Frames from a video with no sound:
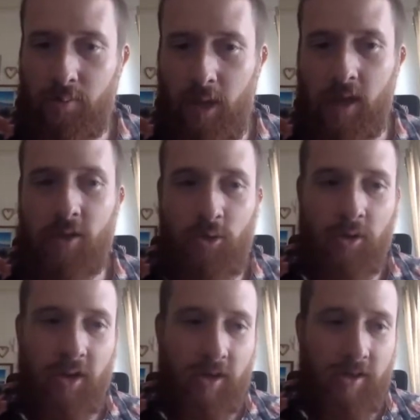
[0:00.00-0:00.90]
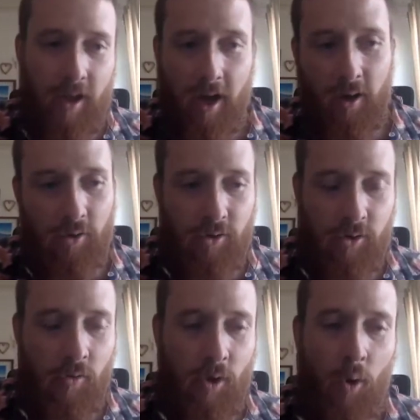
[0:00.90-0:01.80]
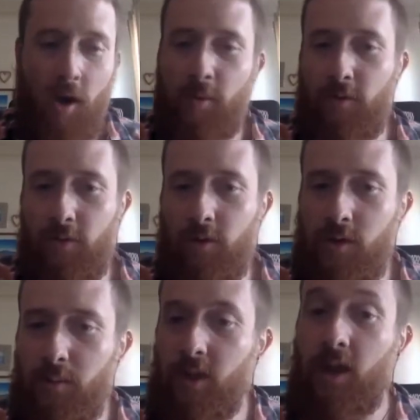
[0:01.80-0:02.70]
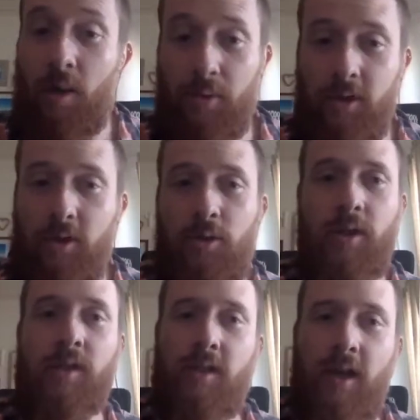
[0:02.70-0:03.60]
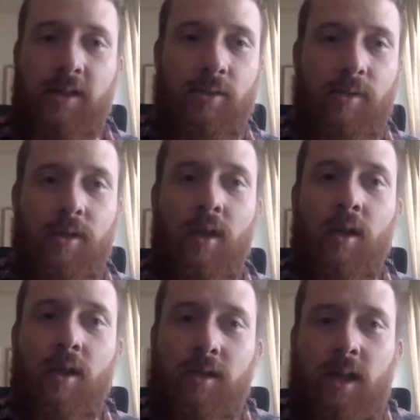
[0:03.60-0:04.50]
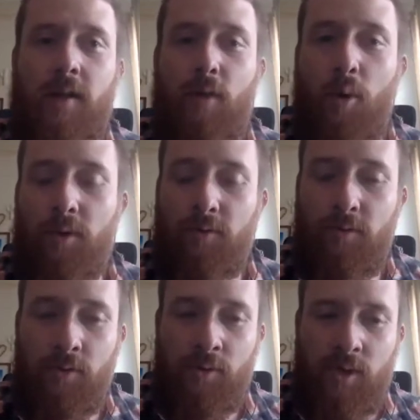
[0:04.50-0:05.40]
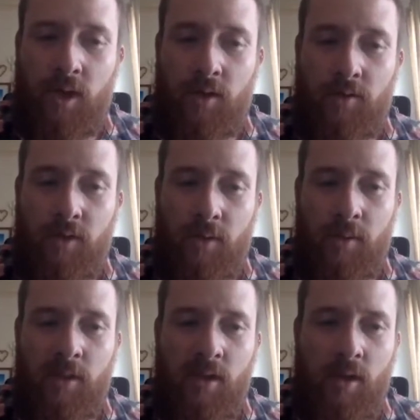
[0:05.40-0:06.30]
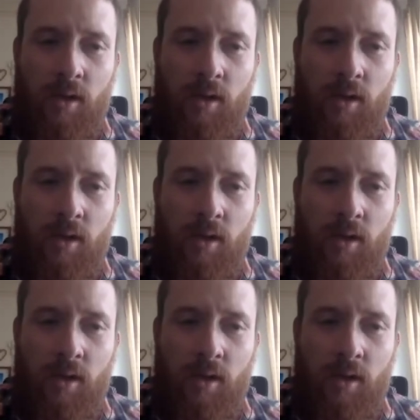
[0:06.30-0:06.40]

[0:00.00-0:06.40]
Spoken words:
pay to join that Slack, or there's no requirement for you to be in a company to join that Slack. So it's kind of open for those kind of teams.